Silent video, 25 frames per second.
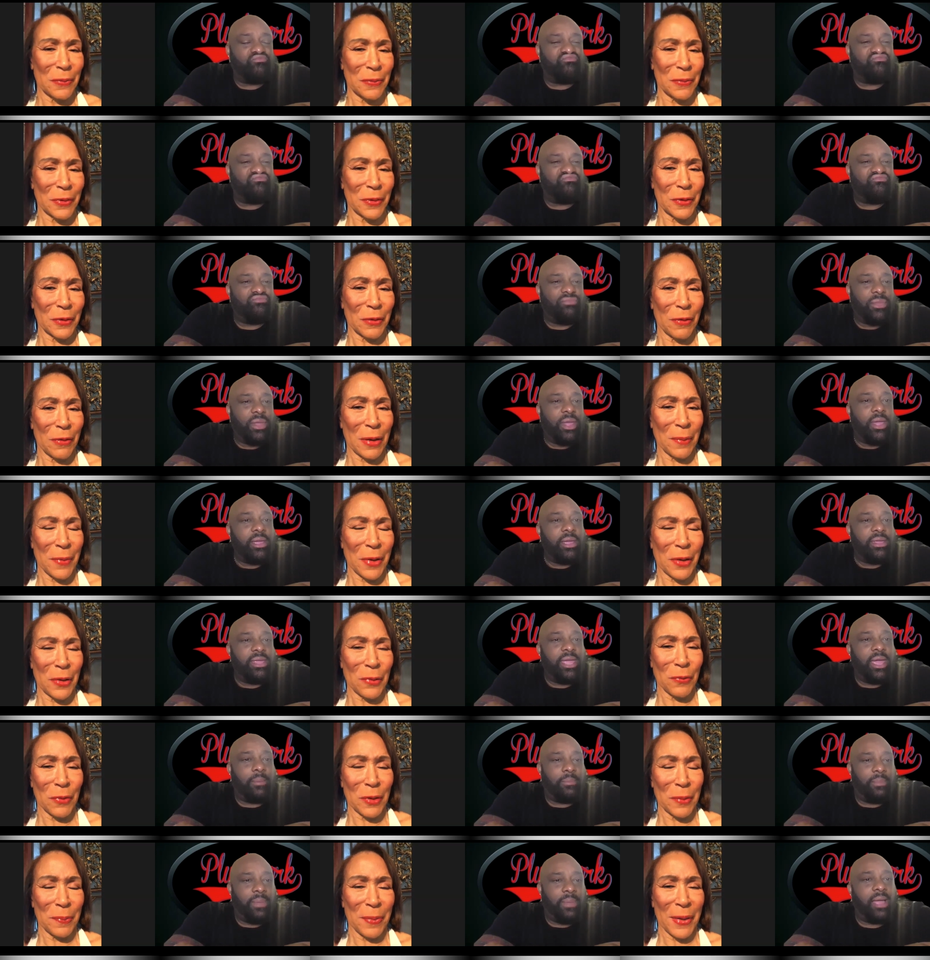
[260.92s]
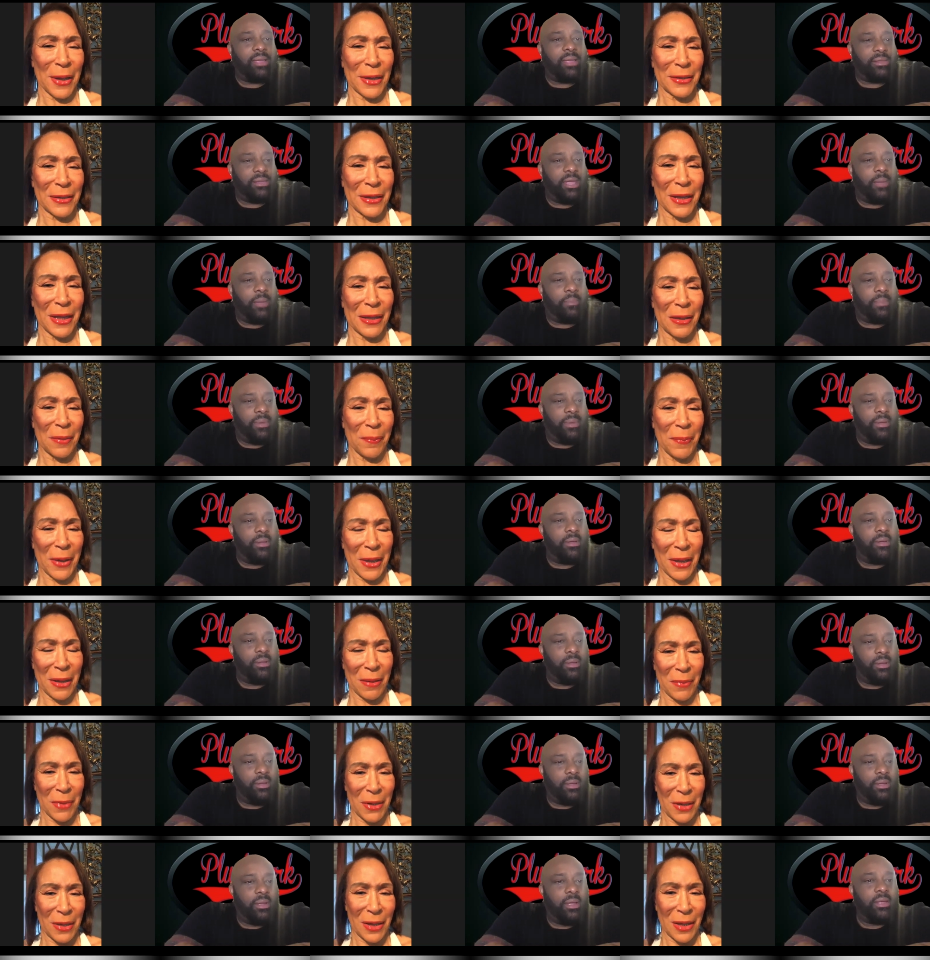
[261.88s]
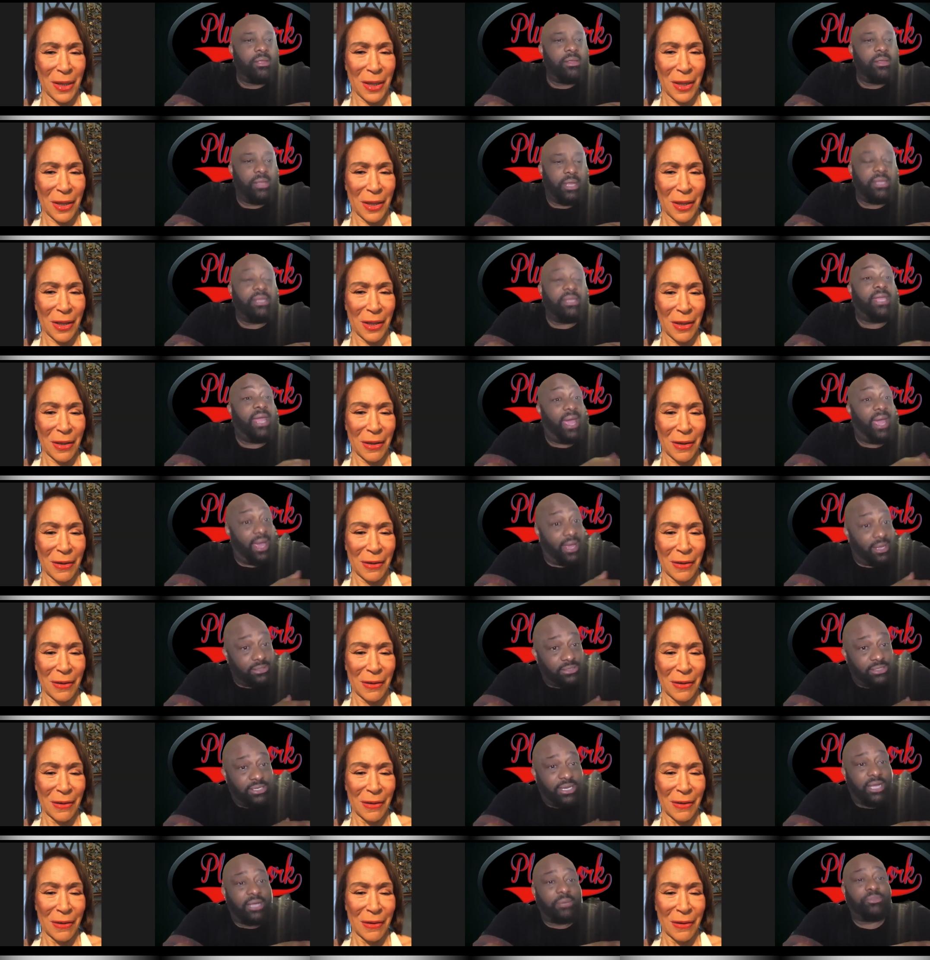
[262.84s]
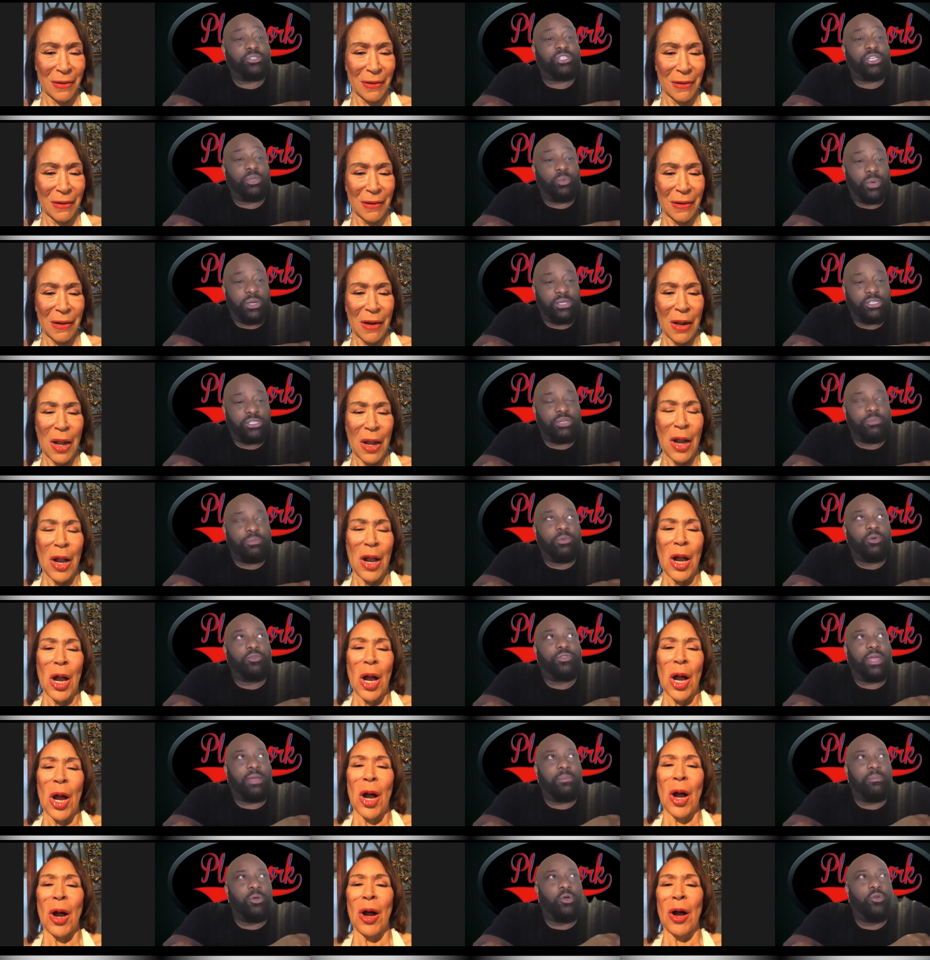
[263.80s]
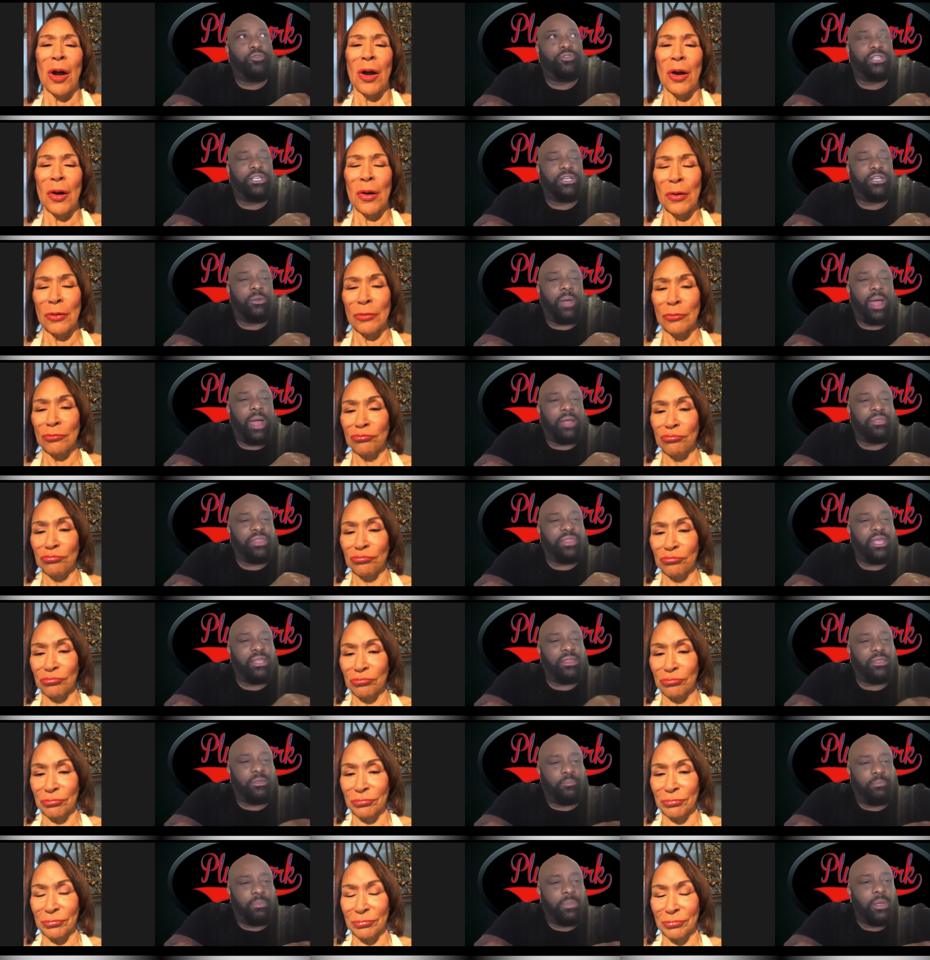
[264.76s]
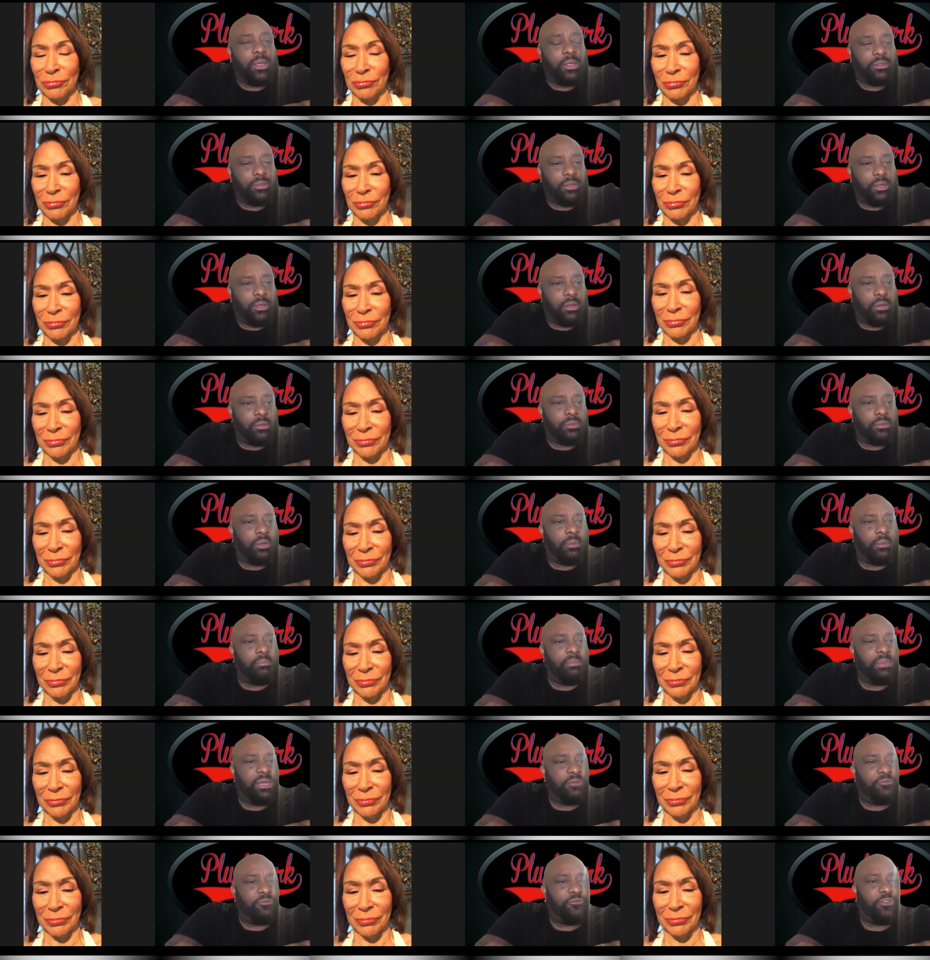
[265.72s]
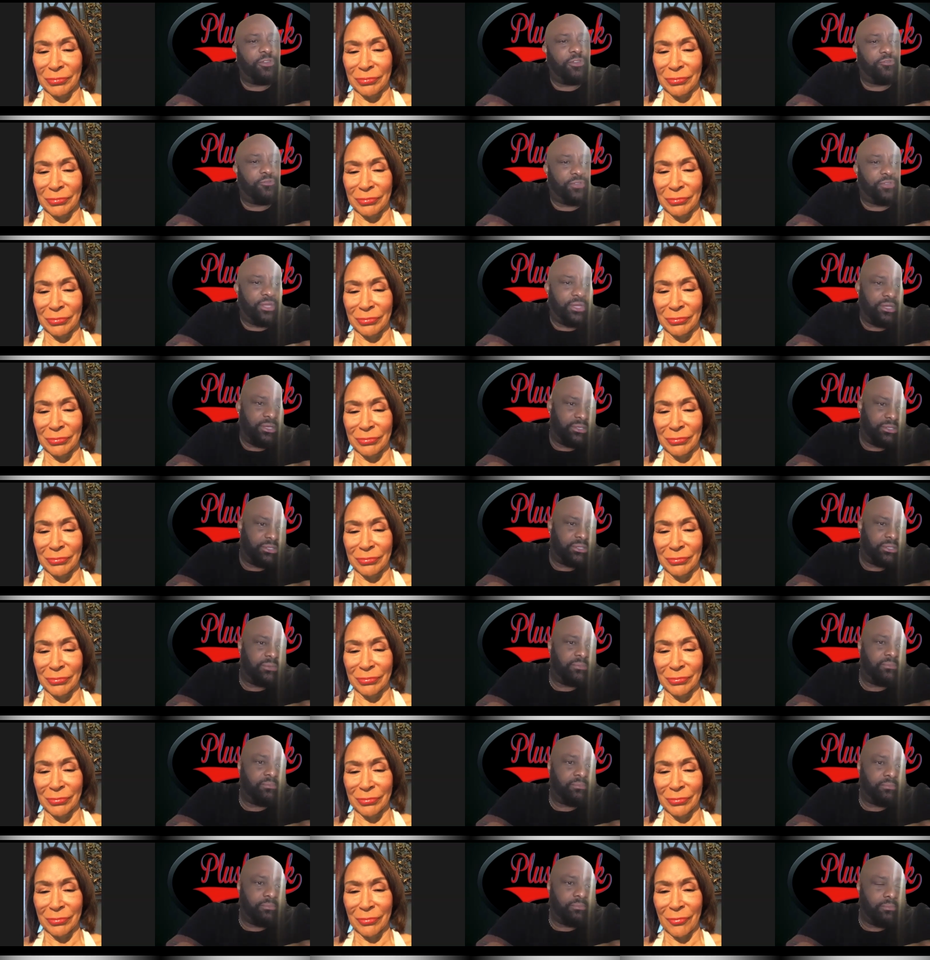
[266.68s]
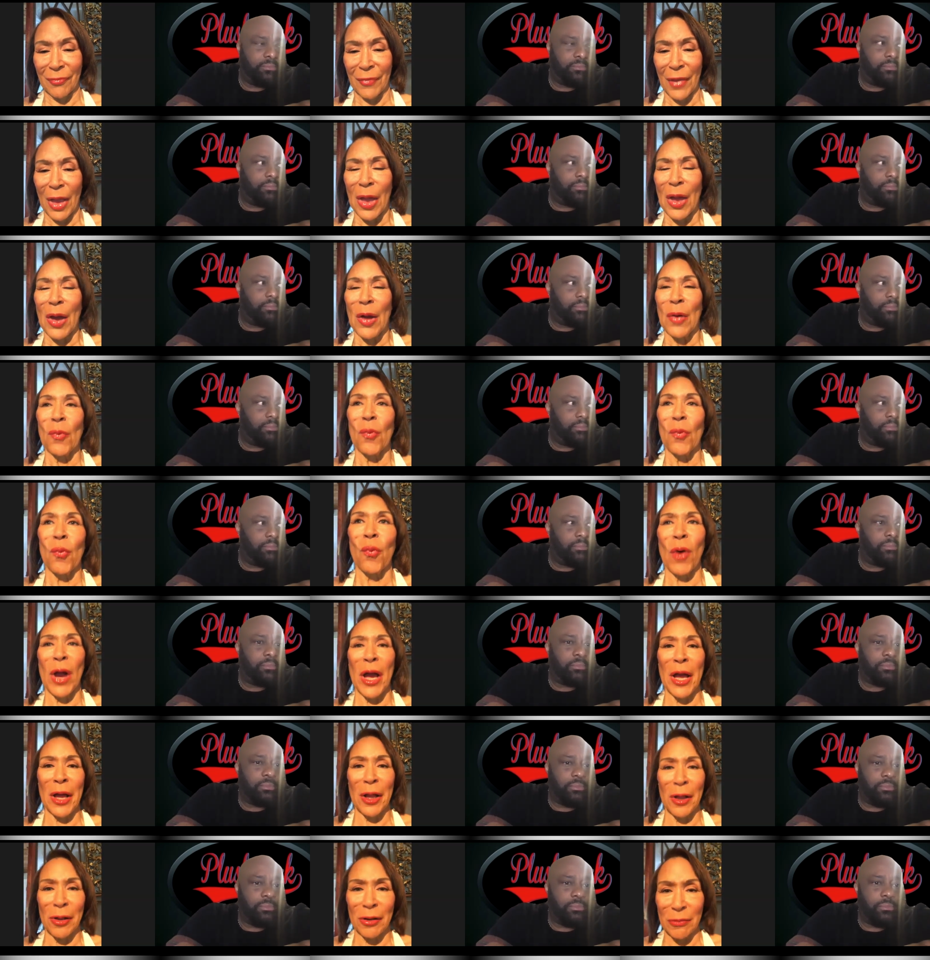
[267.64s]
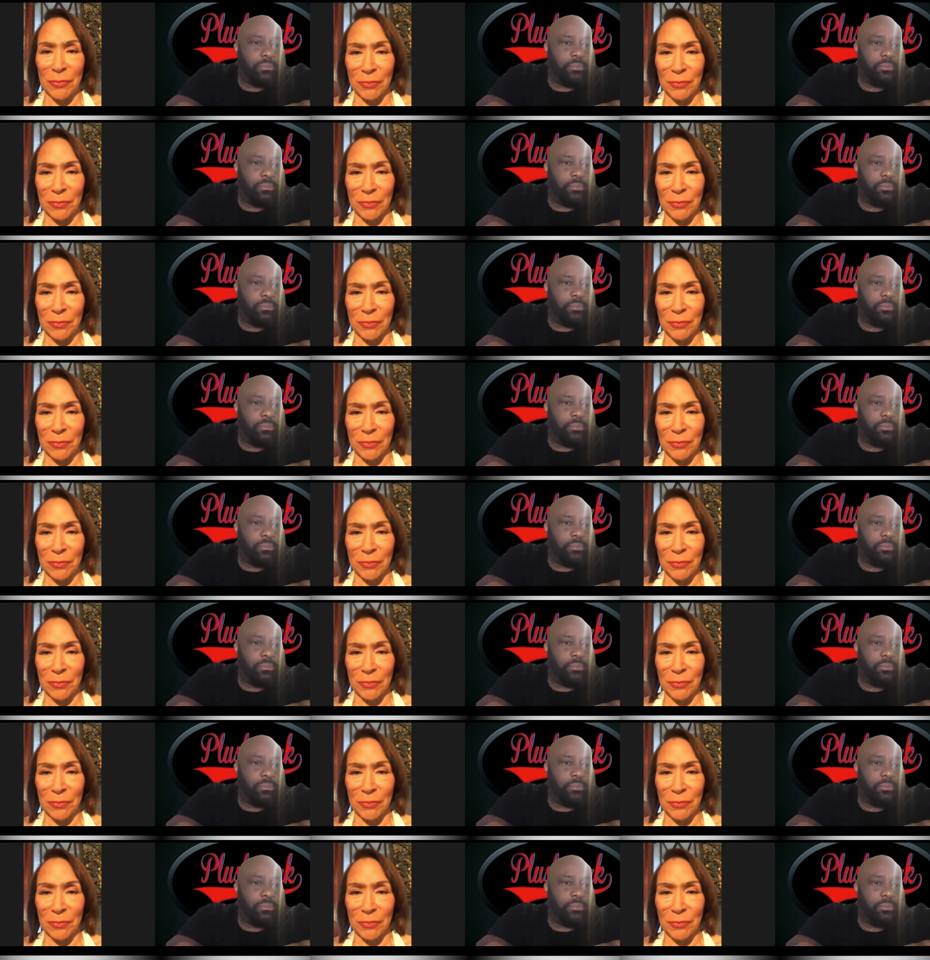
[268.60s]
Speaker 1: grandmother went back to alabama
Speaker 2: yes yeah she went she moved they moved in i think the the, the mid 50s
Speaker 1: well,